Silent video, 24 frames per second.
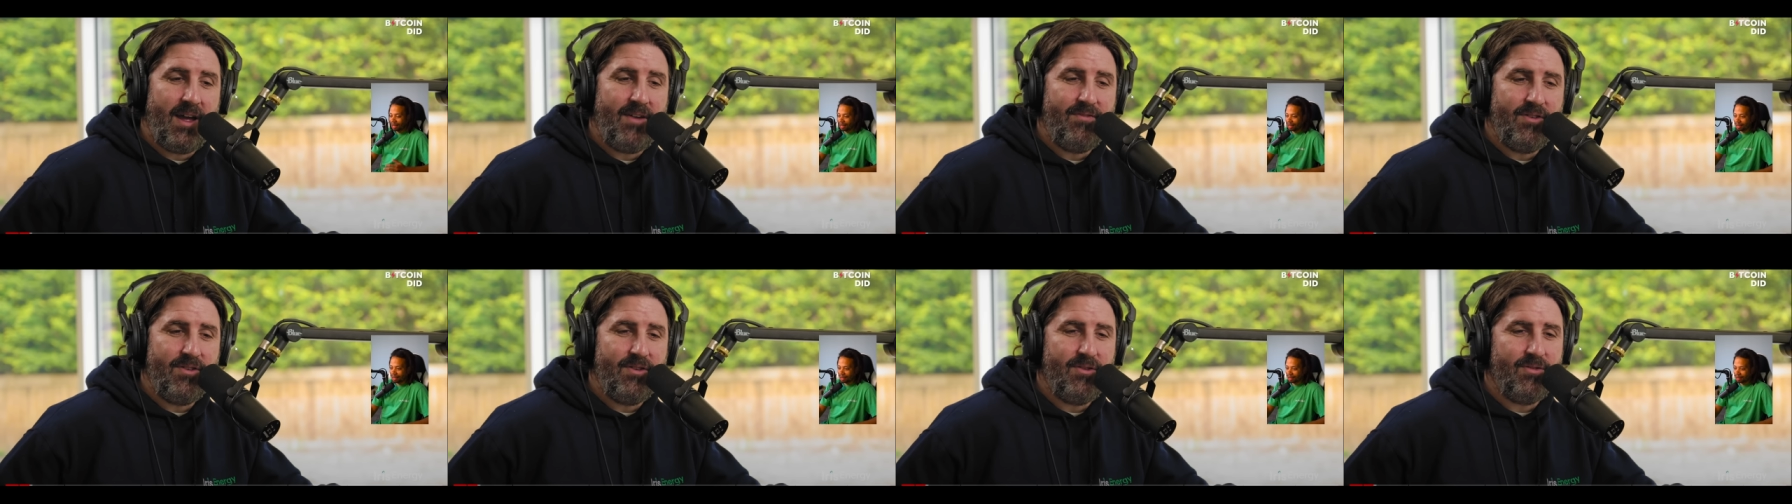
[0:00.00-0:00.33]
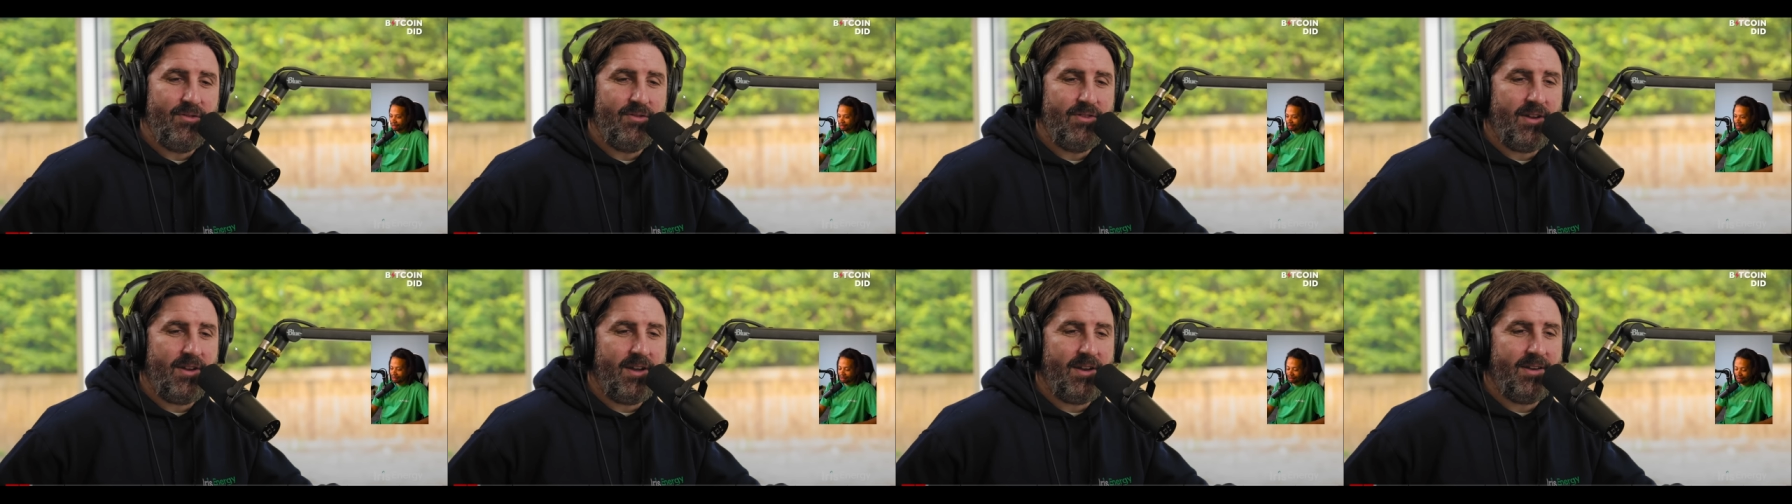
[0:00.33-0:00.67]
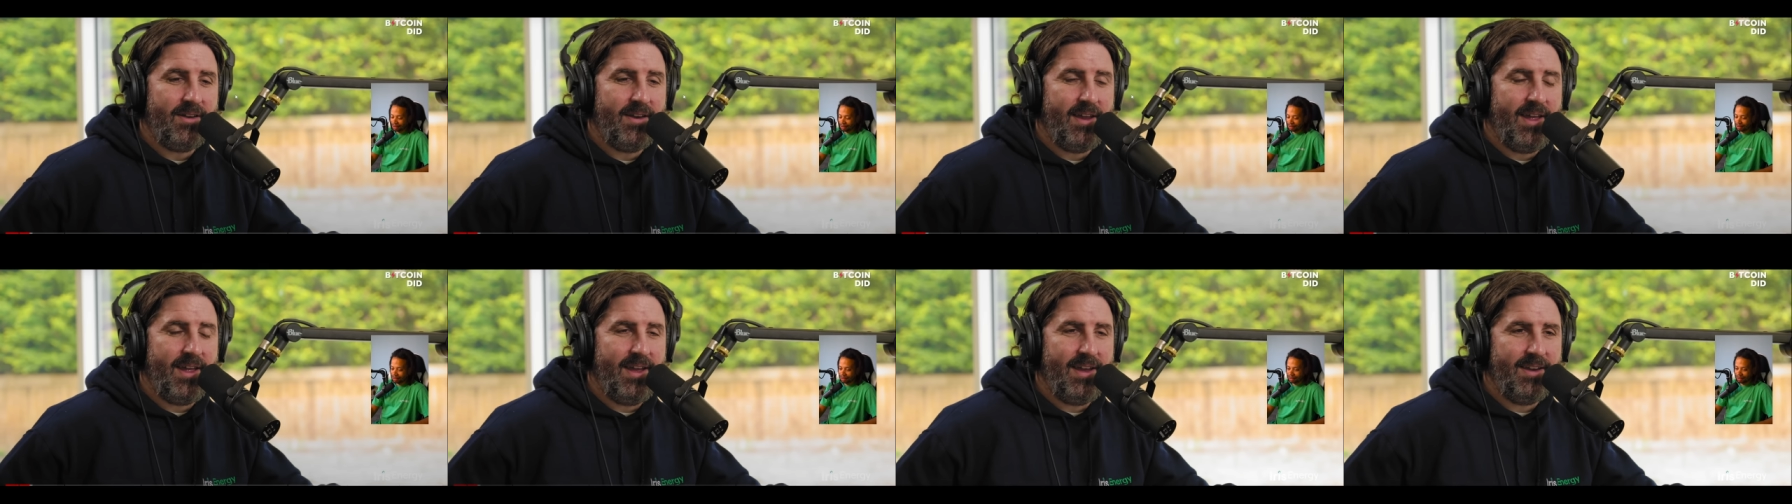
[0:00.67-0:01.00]
Have you
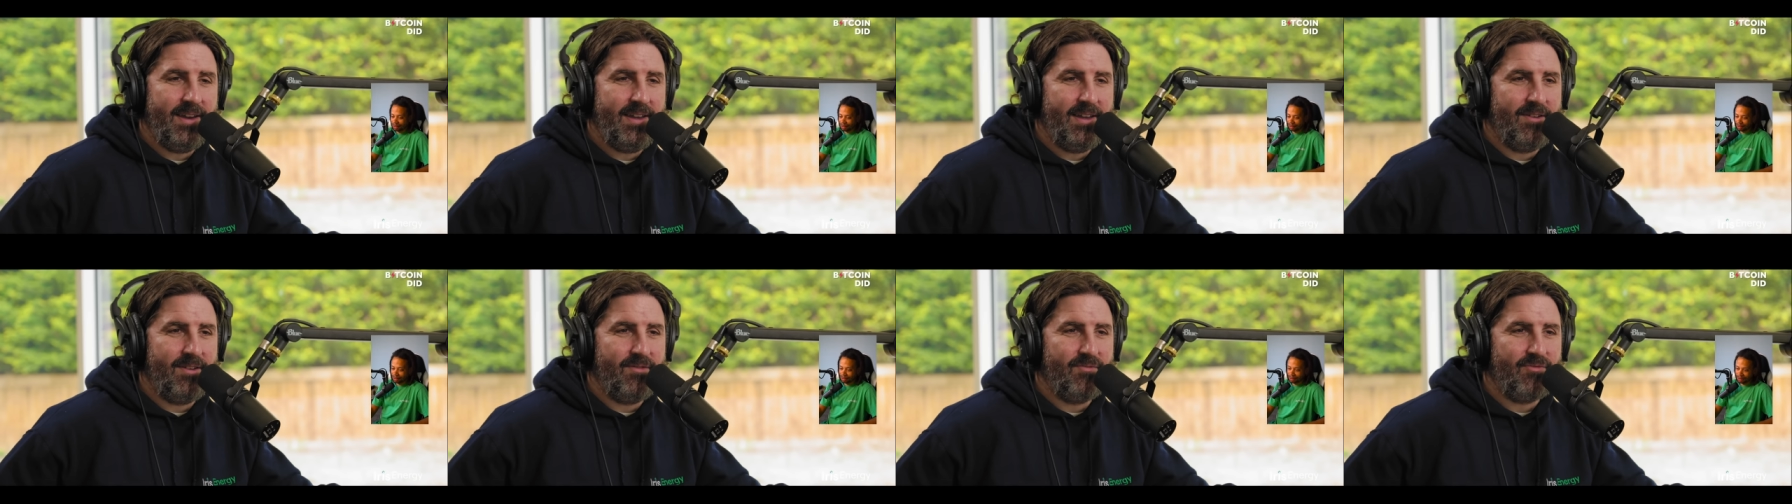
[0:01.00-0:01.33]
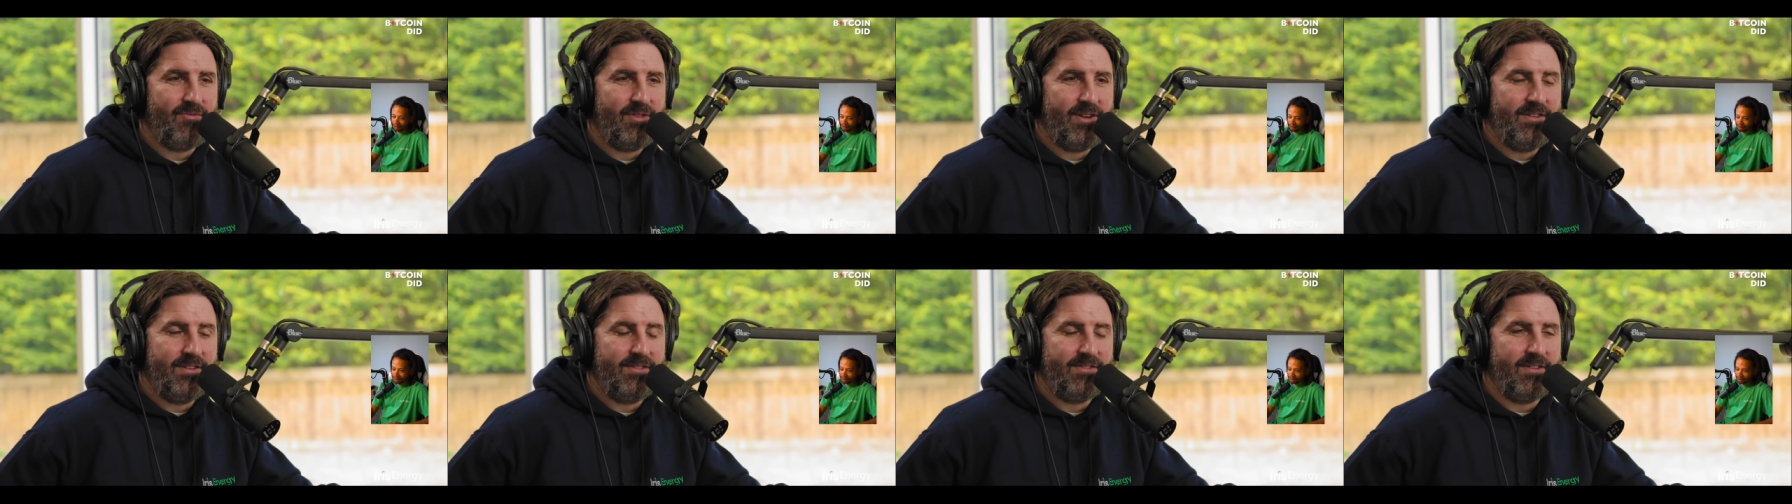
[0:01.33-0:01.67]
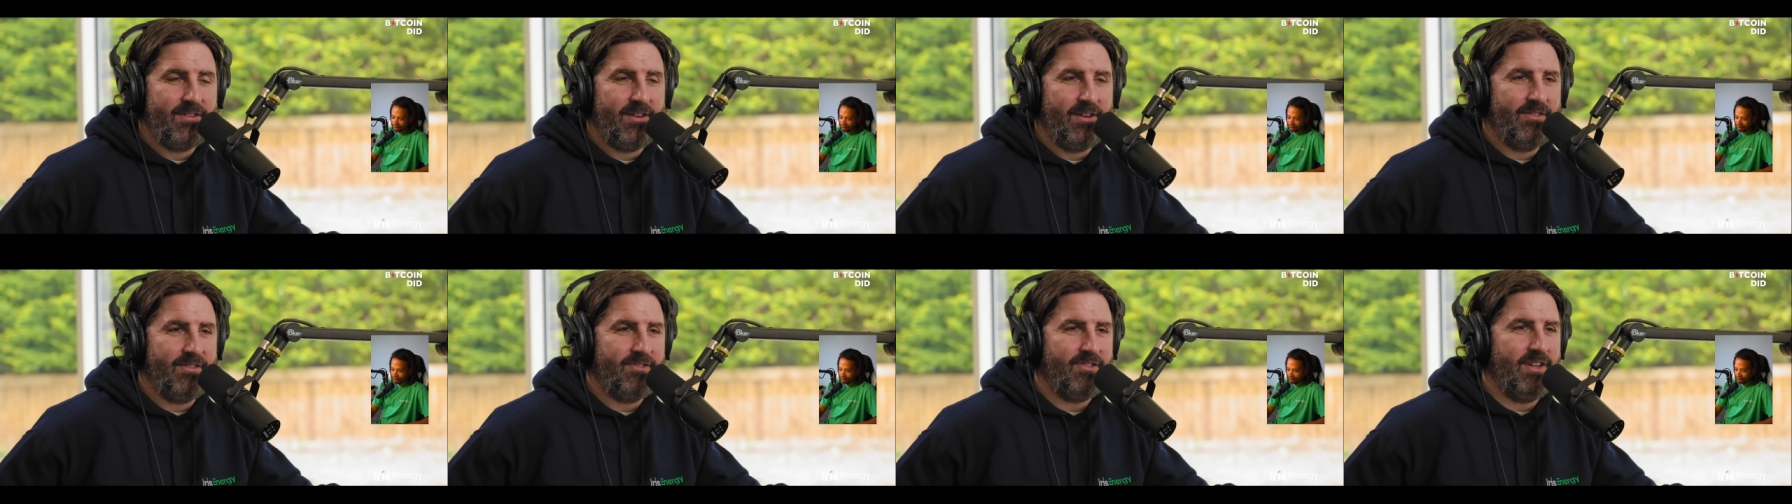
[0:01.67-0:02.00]
done any
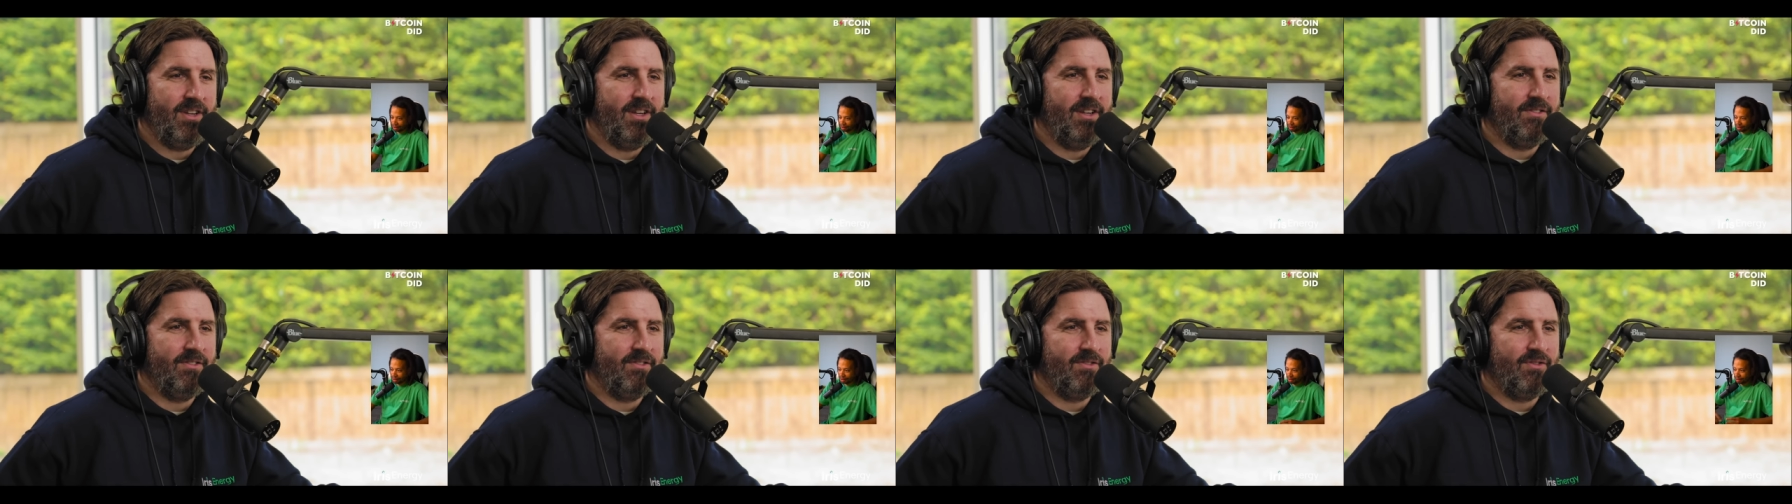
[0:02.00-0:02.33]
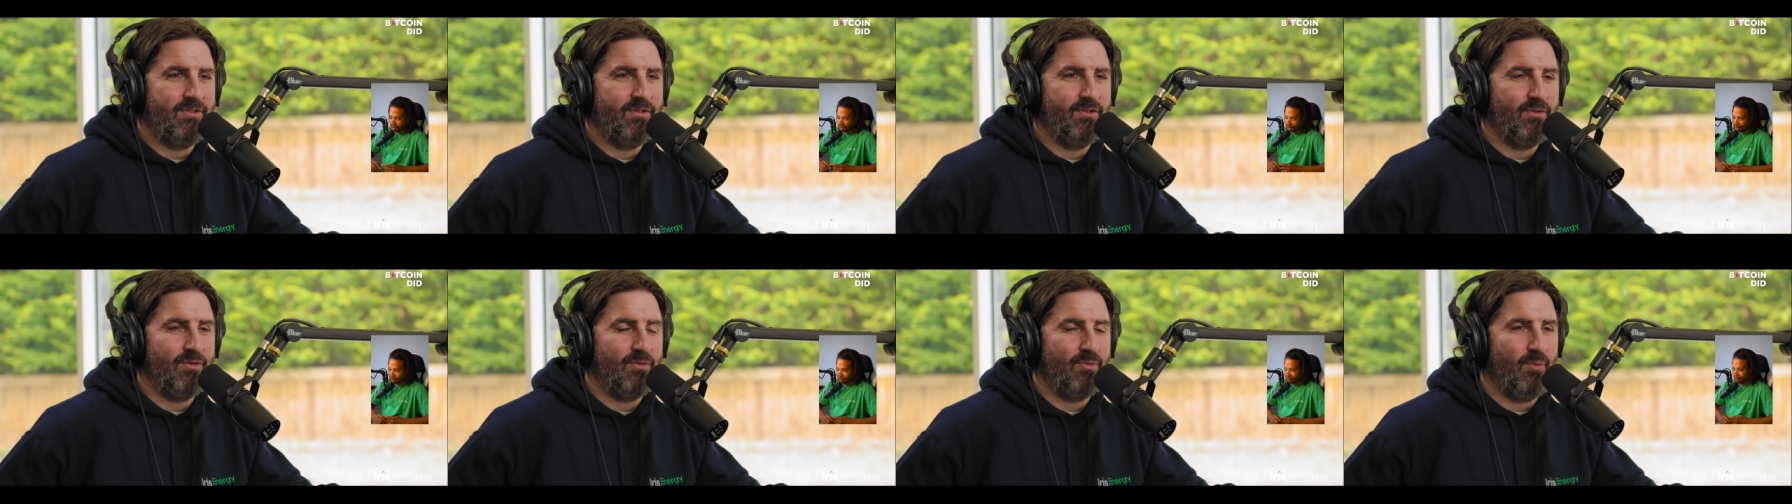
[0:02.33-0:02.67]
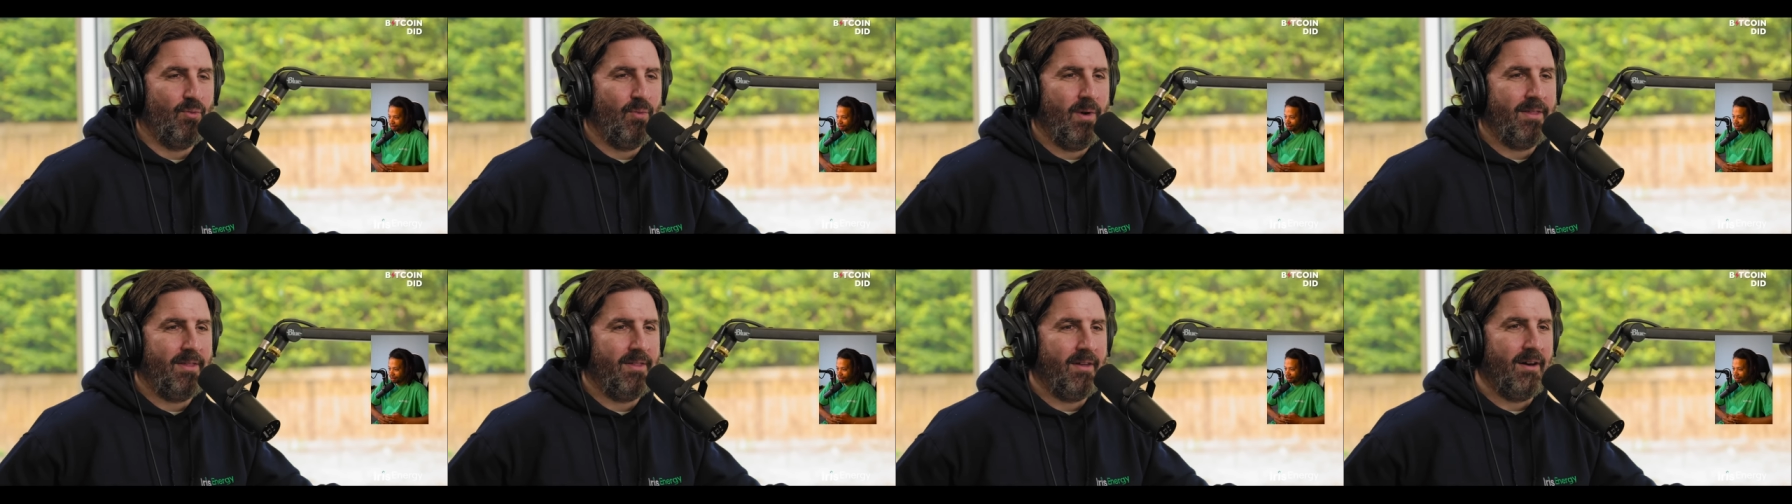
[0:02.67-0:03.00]
research into
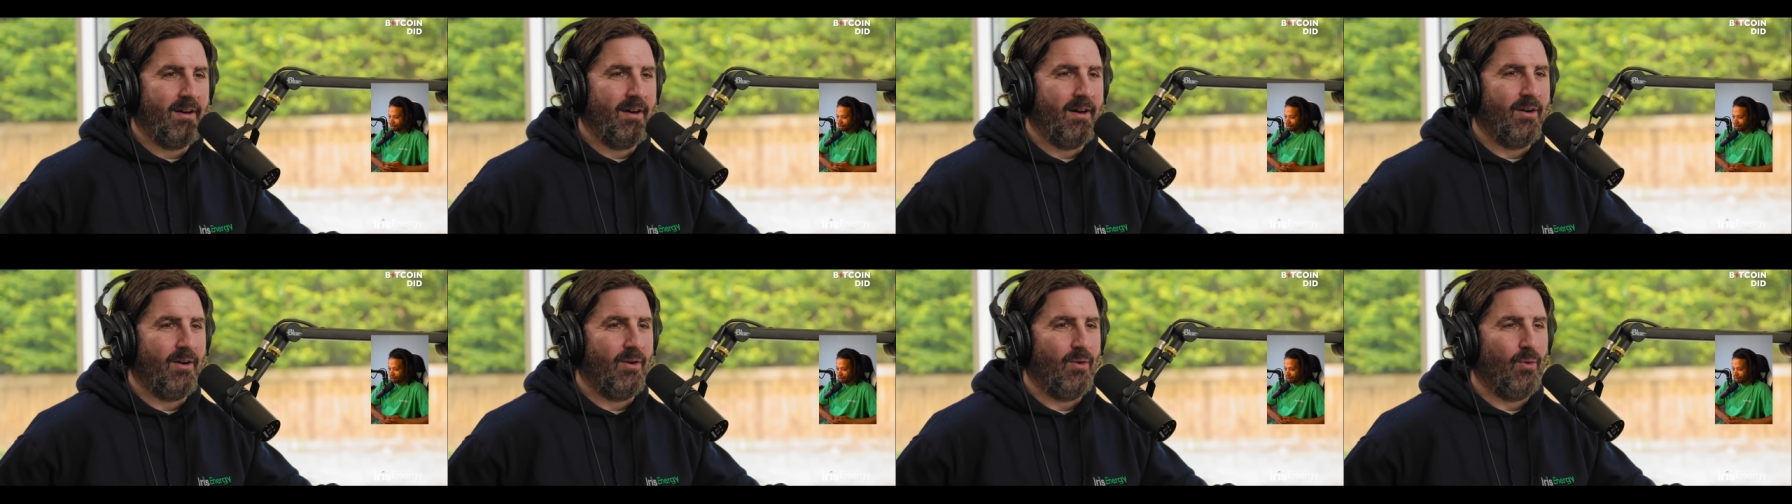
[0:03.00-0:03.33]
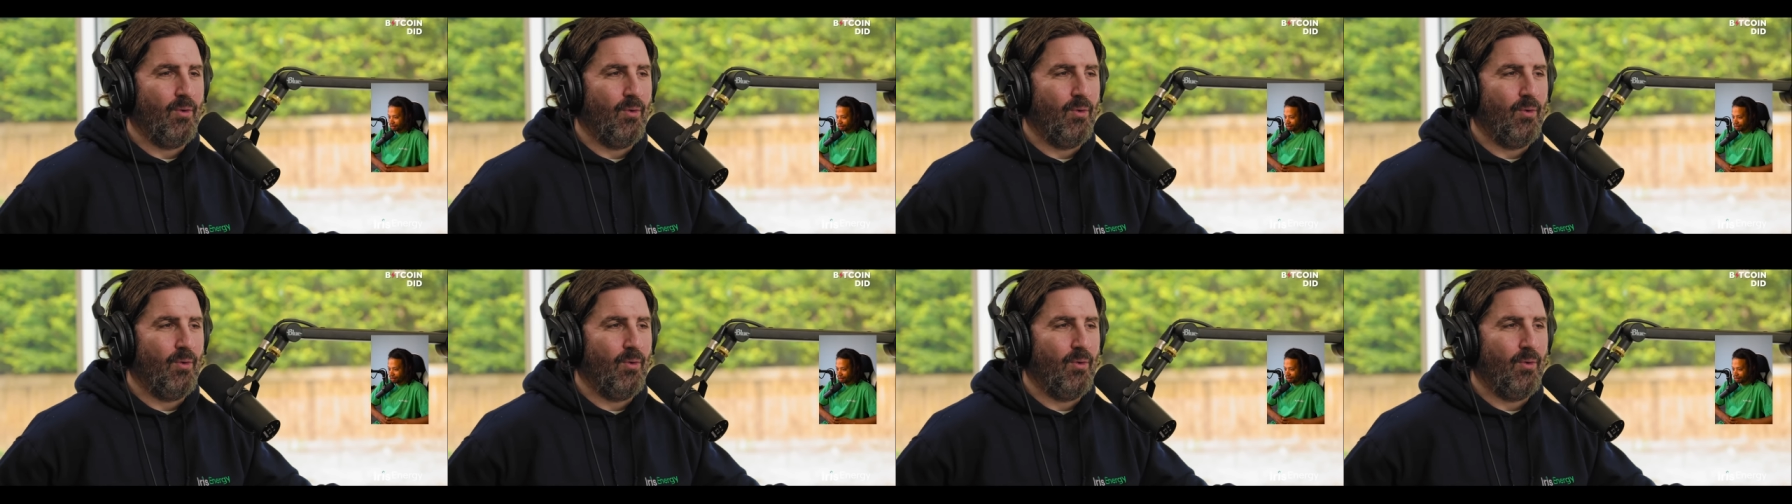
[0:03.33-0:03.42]
whether